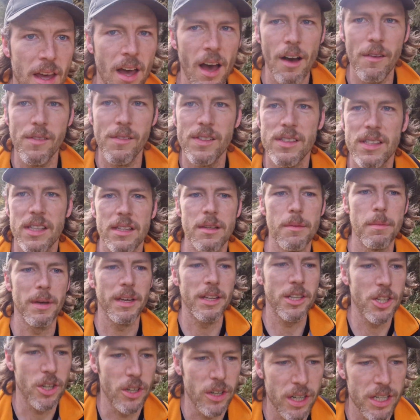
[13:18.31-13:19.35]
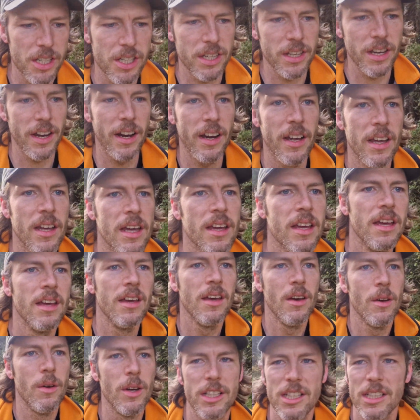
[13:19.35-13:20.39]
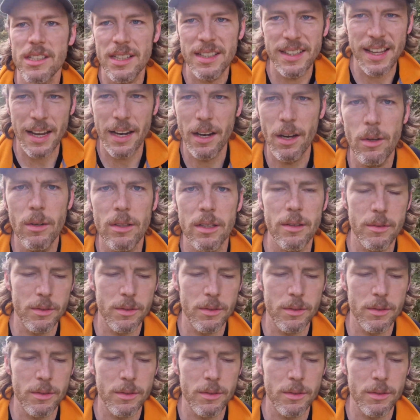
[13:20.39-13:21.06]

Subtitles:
Obviously the big church there, which isn't that old,